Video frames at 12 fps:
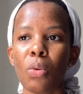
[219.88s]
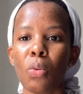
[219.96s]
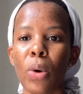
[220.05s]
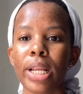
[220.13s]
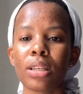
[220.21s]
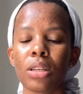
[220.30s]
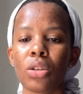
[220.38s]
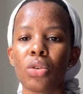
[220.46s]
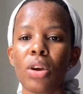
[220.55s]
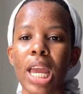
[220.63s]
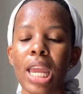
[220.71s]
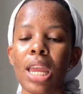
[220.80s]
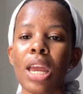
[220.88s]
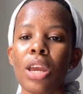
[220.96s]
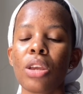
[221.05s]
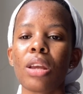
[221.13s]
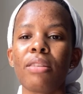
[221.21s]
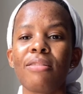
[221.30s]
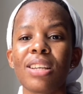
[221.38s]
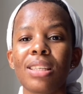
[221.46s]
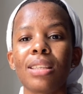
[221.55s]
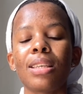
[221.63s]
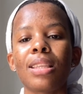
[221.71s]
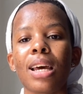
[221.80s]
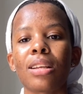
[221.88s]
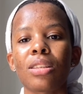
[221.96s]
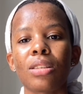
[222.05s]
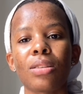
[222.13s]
went to a university that is